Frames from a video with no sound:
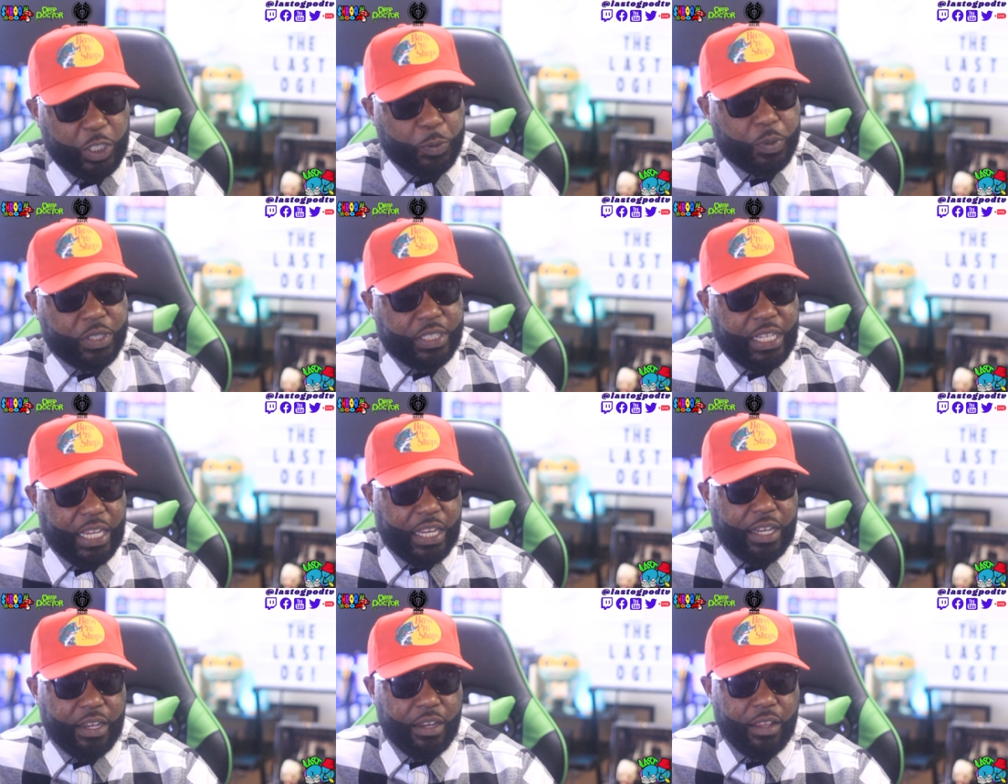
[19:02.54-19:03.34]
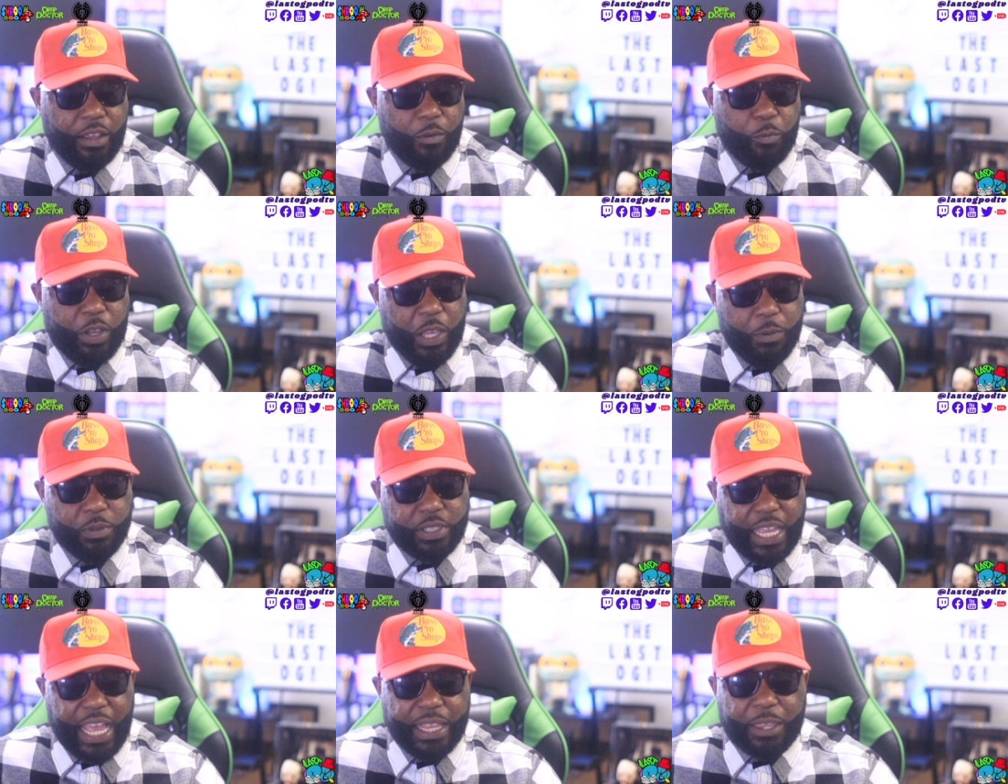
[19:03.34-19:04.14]
he was getting when he
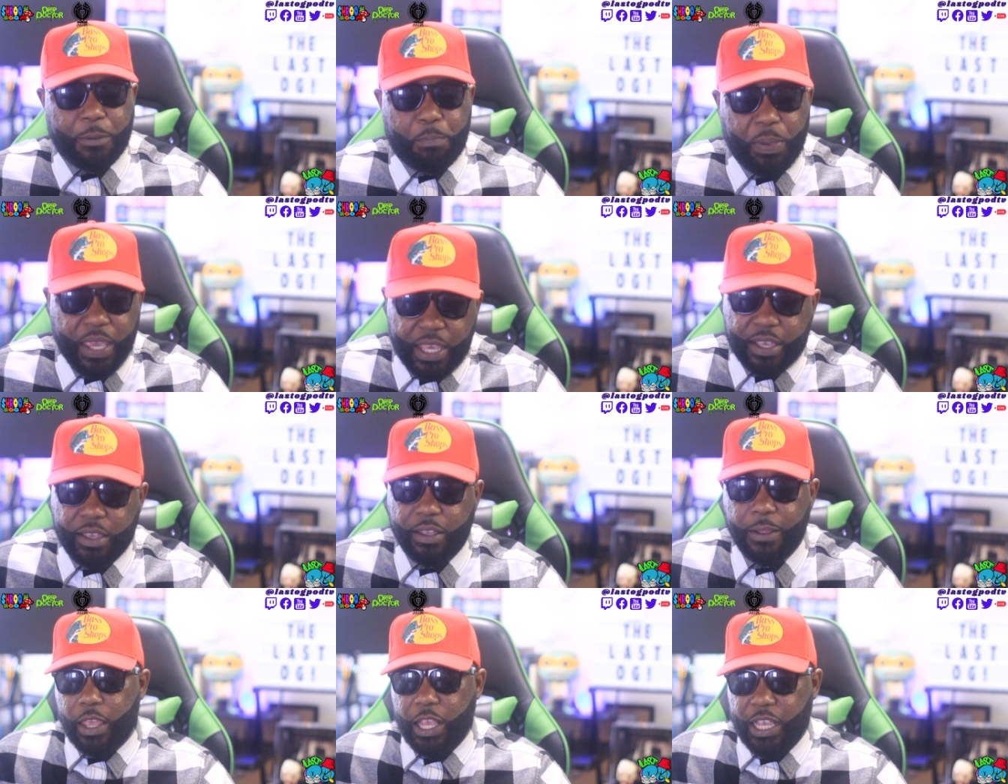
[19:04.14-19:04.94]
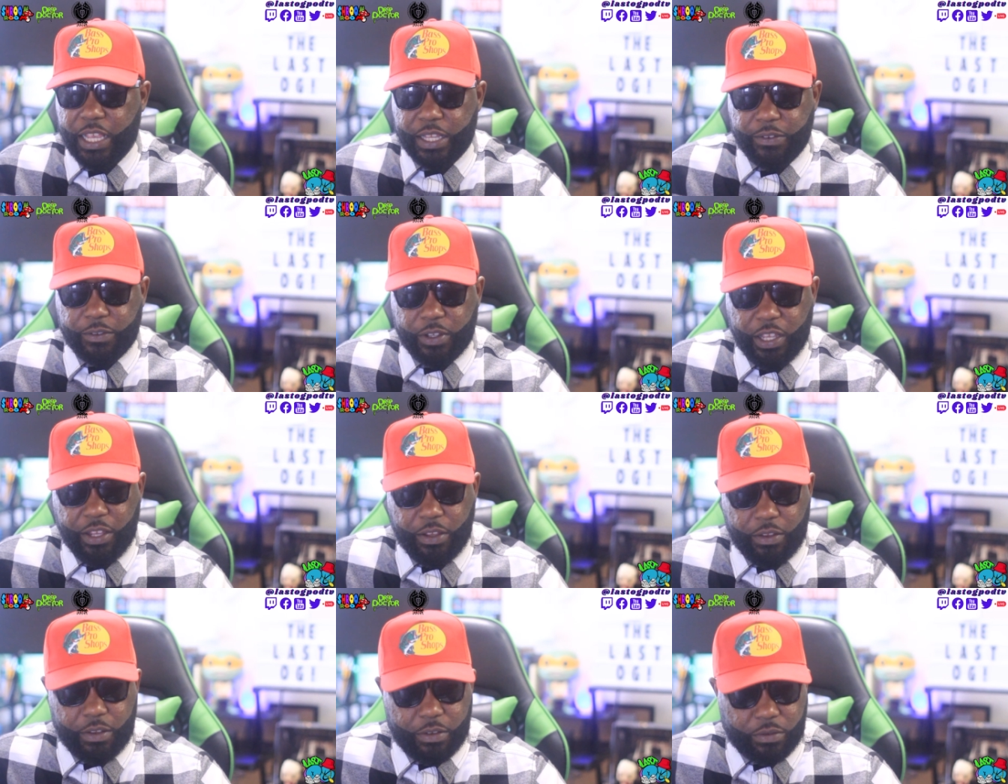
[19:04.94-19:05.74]
was at the peak, he can
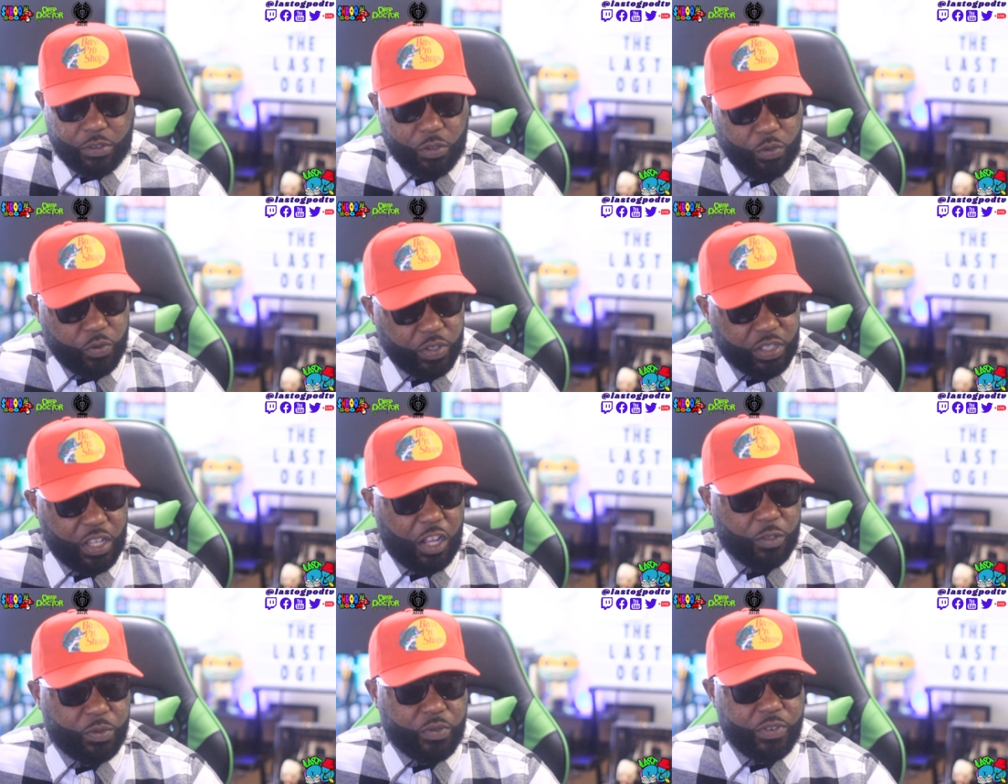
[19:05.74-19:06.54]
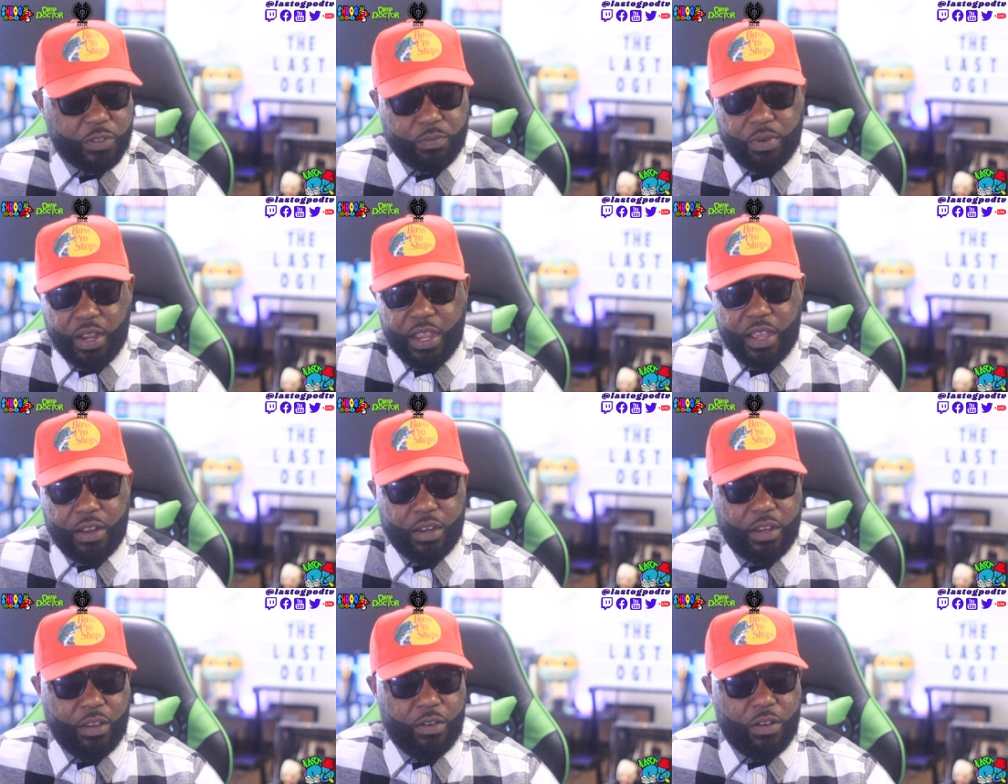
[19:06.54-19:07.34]
he two three songs with Chris
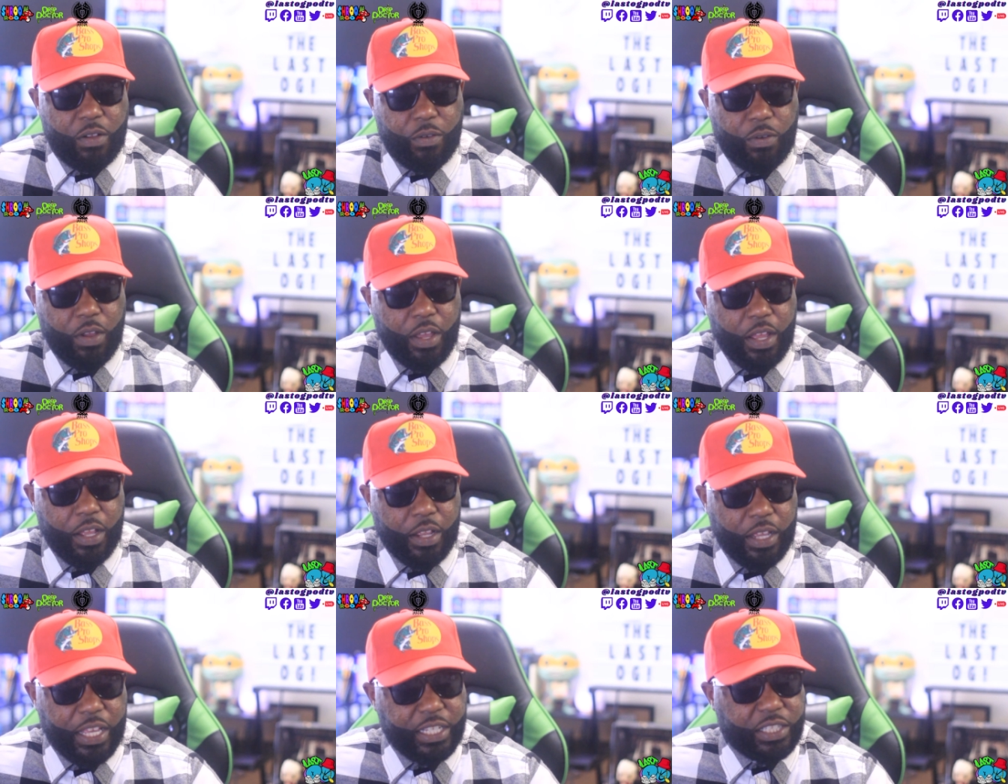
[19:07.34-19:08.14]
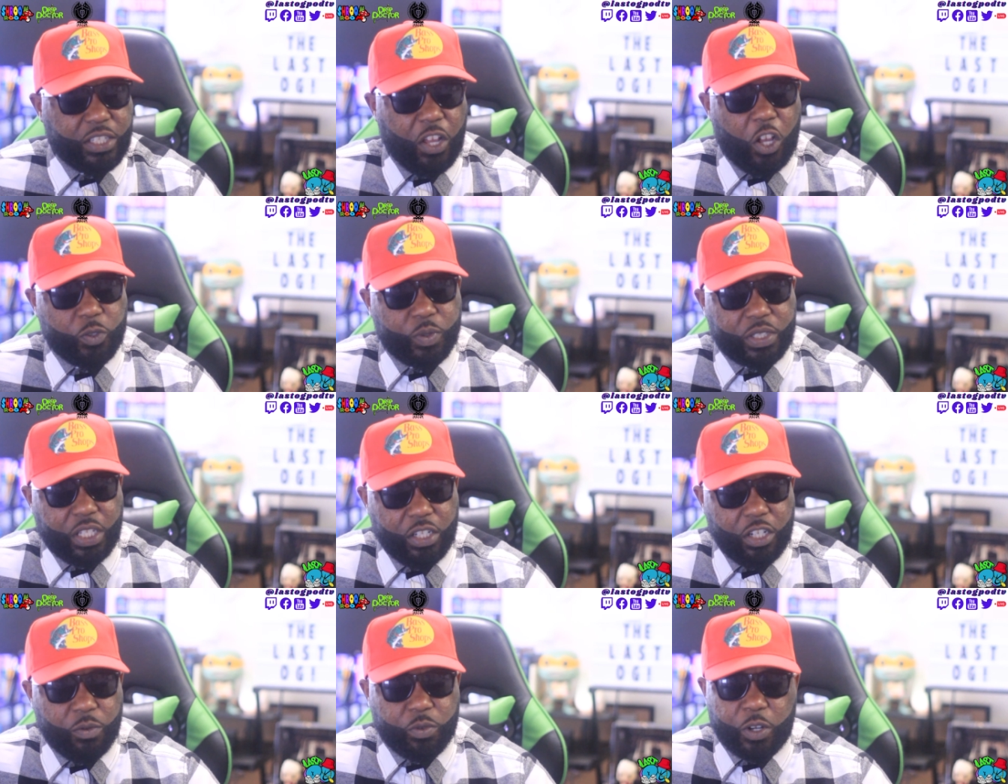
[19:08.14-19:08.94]
Brown, and you know his songs with
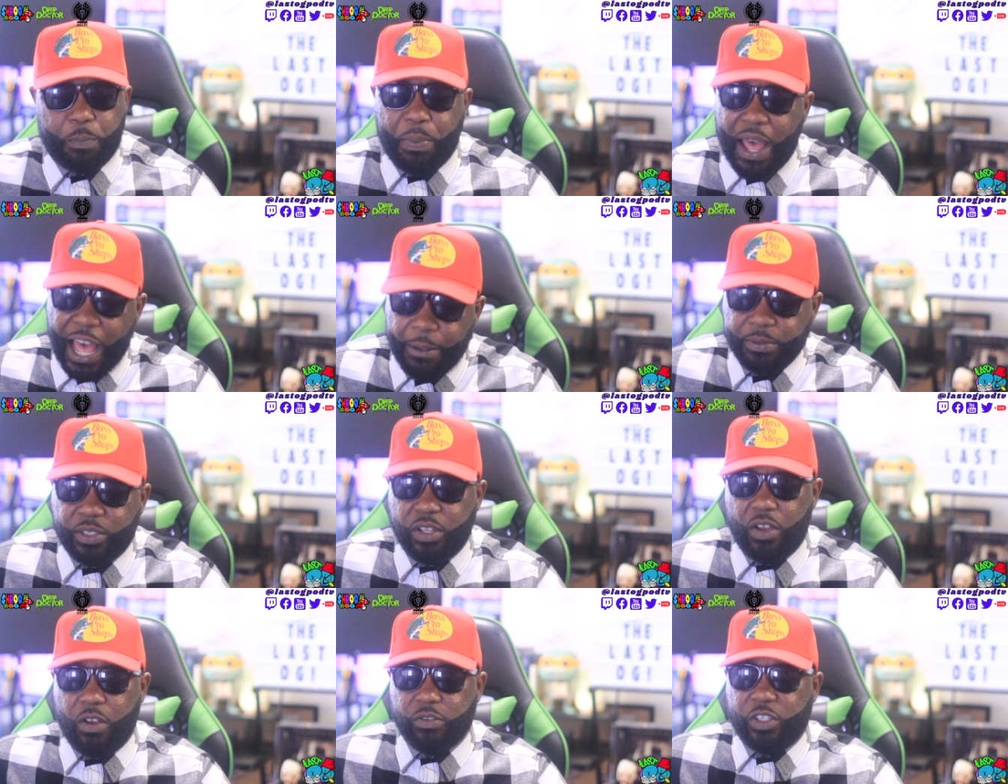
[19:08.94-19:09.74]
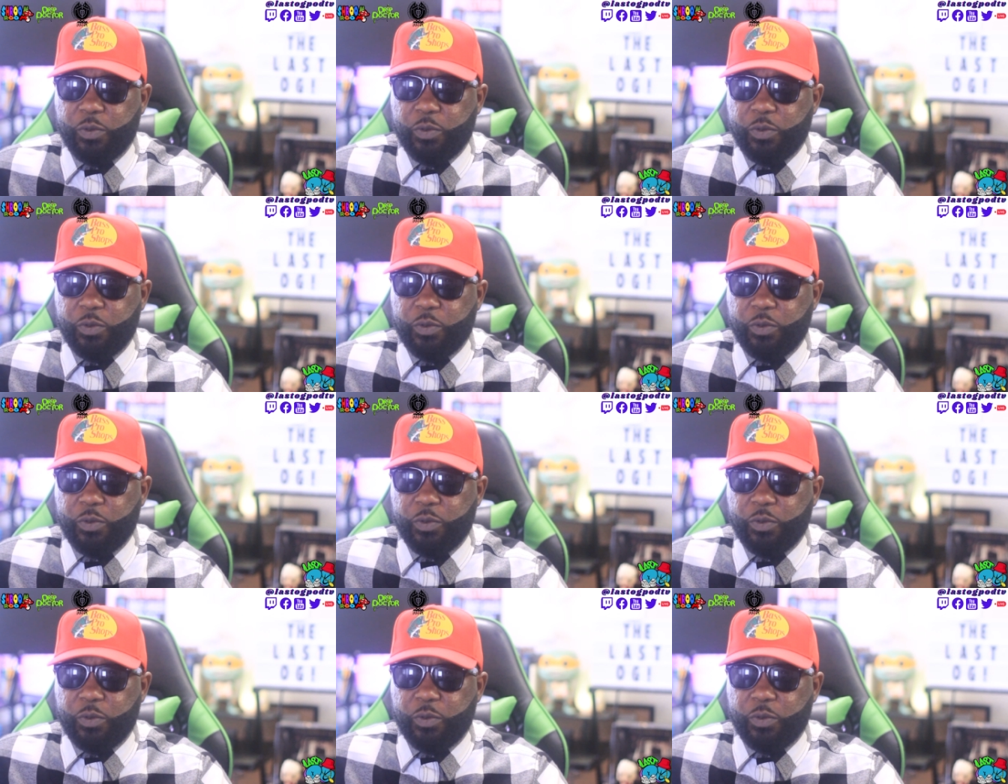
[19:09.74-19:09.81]
Thug were the pop songs.